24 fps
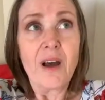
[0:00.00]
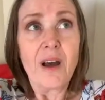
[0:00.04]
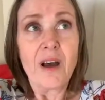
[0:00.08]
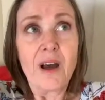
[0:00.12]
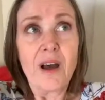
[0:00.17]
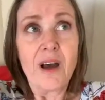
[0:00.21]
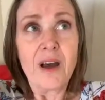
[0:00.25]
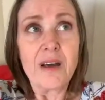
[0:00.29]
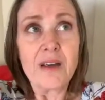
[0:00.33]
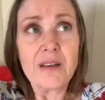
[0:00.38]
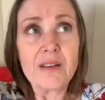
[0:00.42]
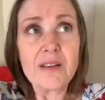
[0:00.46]

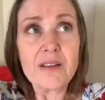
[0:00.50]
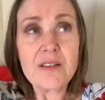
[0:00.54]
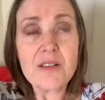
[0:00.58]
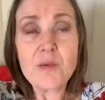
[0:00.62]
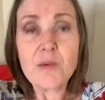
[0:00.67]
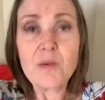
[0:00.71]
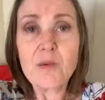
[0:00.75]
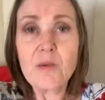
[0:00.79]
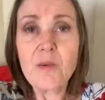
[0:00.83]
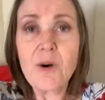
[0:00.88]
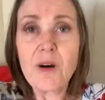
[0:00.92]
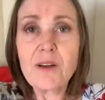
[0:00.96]
And
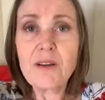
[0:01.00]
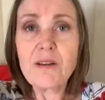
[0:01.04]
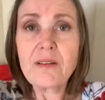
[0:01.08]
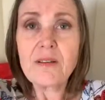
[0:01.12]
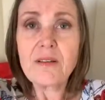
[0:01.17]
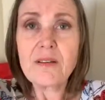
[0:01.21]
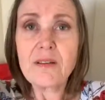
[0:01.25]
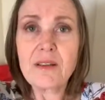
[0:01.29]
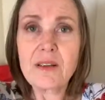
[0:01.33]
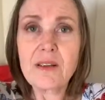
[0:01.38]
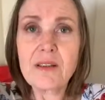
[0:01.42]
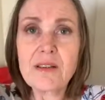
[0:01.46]
one of the
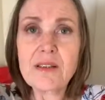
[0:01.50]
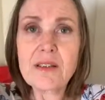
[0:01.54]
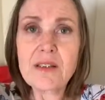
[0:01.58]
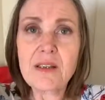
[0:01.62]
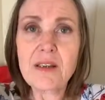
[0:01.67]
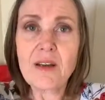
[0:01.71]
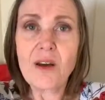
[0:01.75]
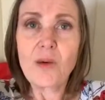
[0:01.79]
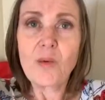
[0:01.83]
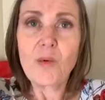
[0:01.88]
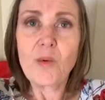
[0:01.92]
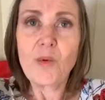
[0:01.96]
things that
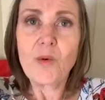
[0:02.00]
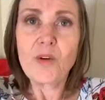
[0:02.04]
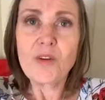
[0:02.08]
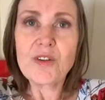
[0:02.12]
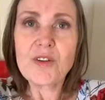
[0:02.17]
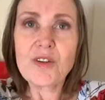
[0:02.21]
I want